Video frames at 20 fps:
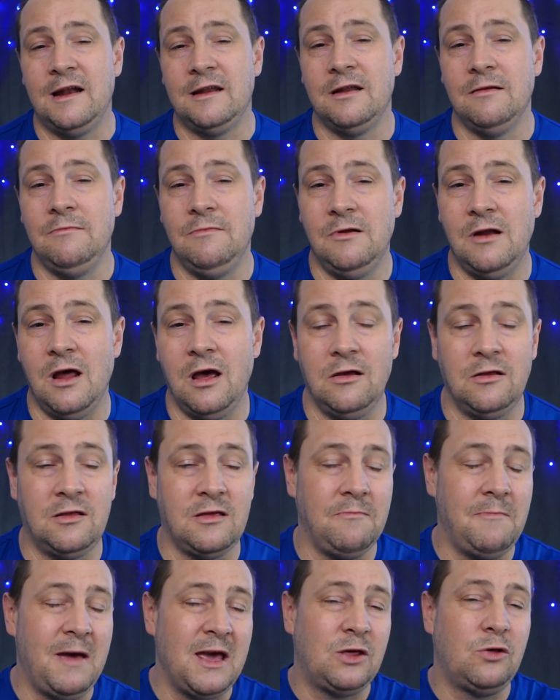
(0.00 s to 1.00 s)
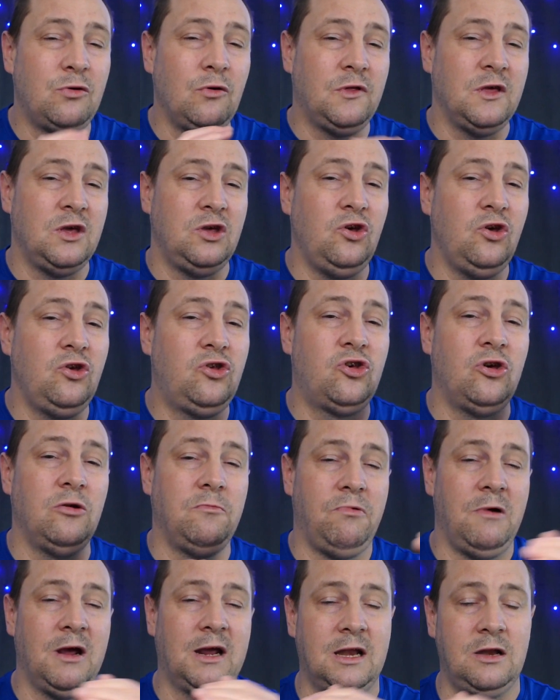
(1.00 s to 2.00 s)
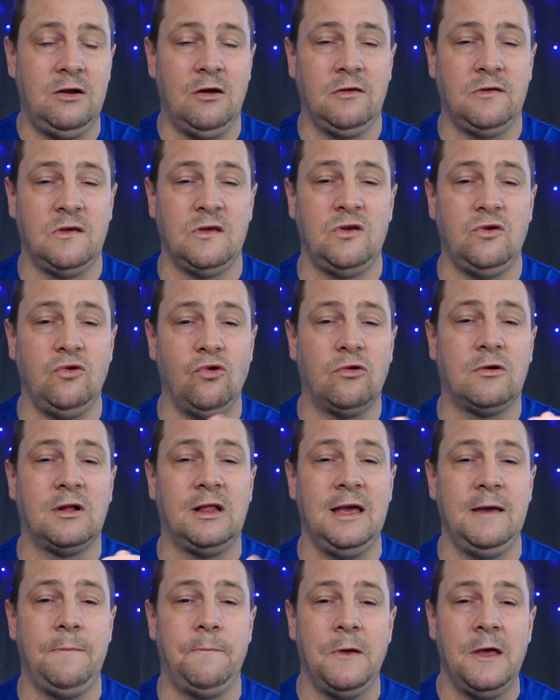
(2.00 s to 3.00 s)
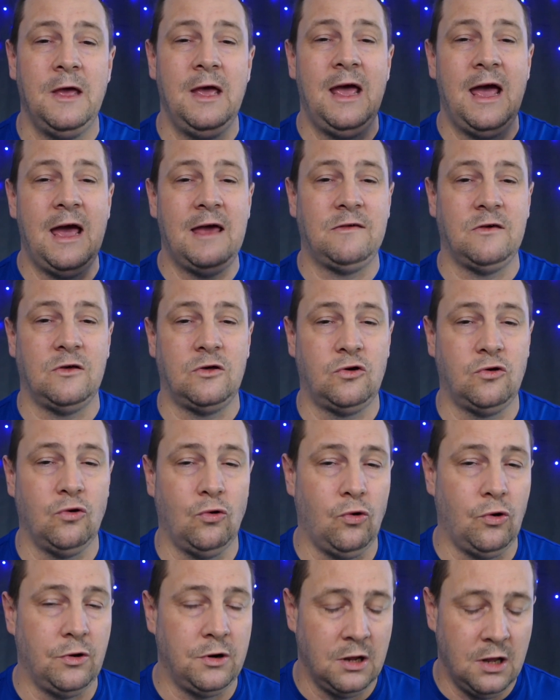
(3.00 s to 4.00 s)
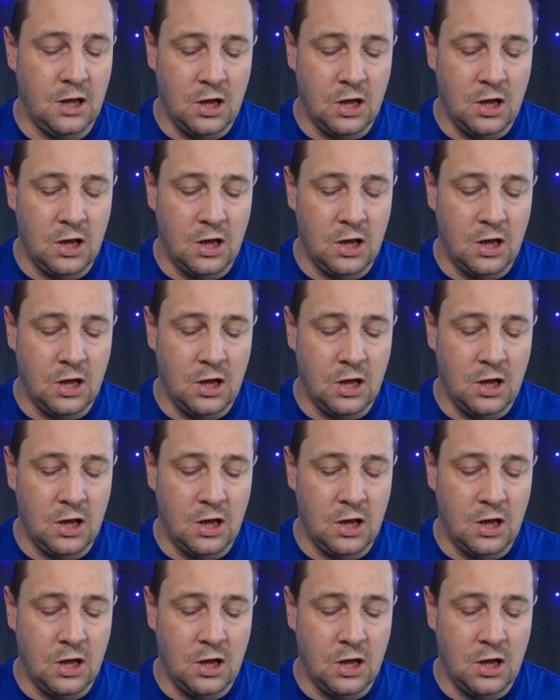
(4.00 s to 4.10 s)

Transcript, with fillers: to note to make sure that YouTube recognizes your clip as a short.